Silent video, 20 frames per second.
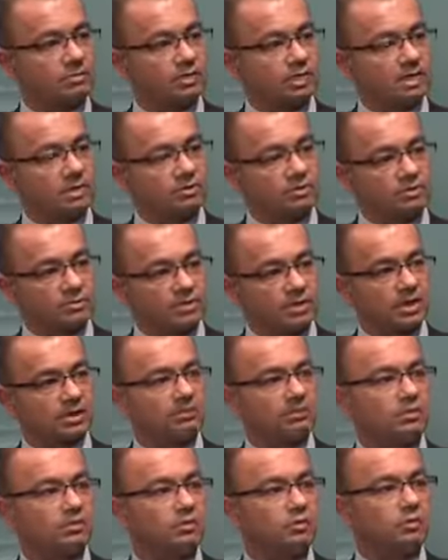But now it is
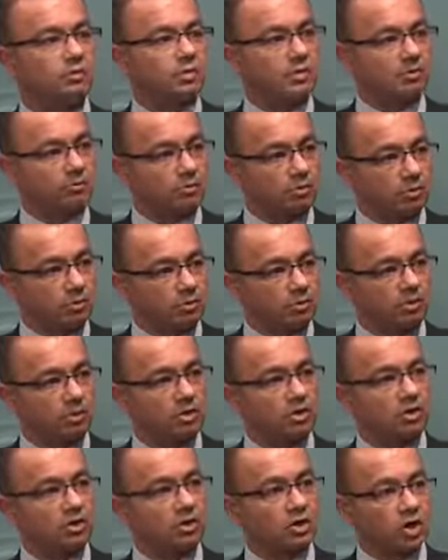becoming more and more
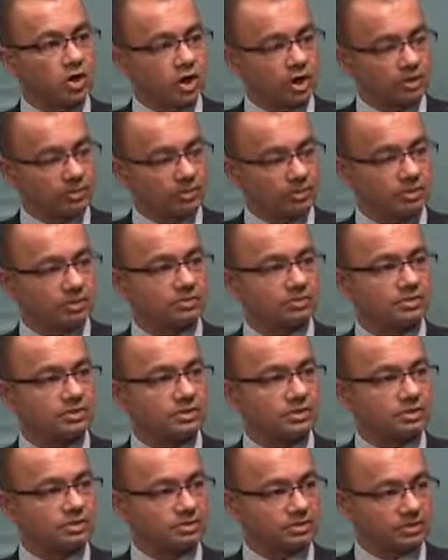common to
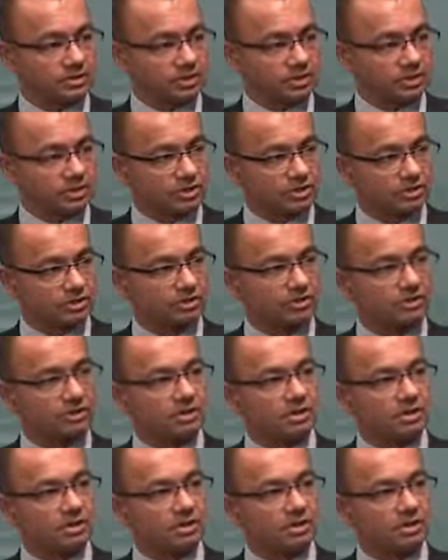see this condition.